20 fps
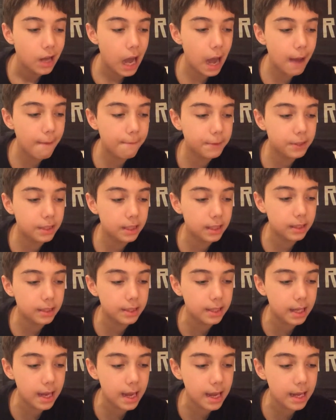of
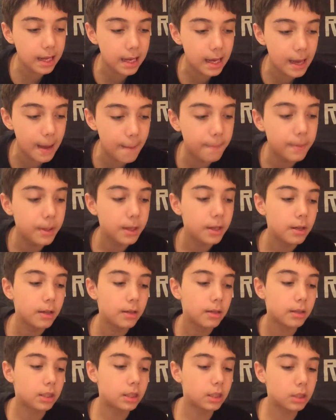seeing him
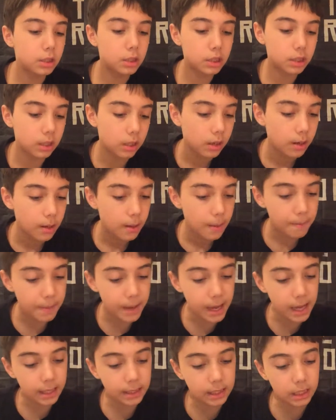
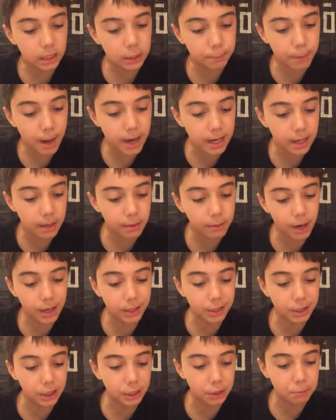trying
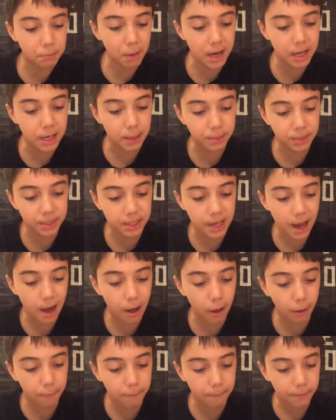to suspend
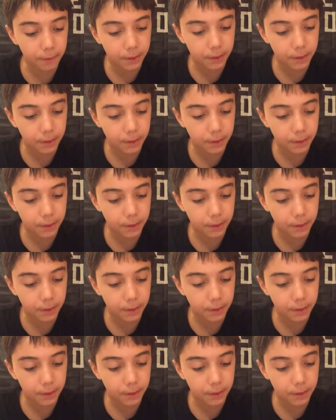himself